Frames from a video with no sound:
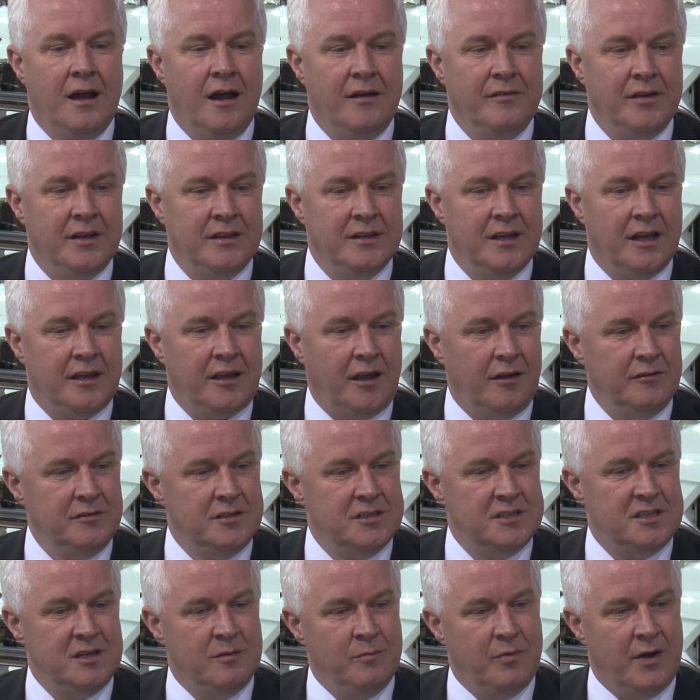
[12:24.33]
Having the
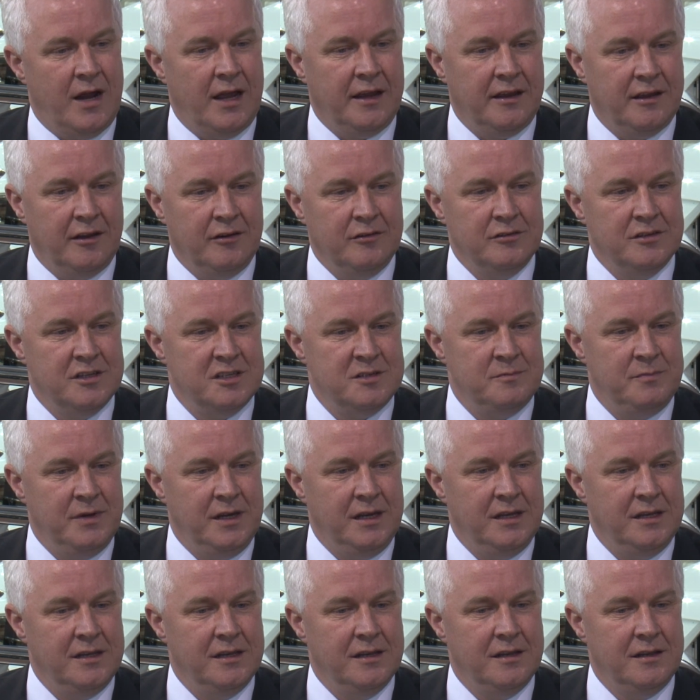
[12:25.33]
accountancy background has
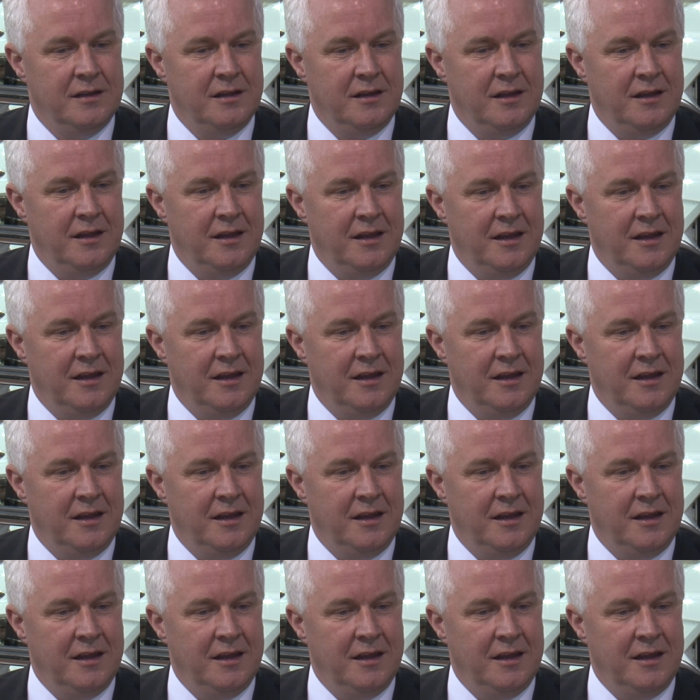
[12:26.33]
been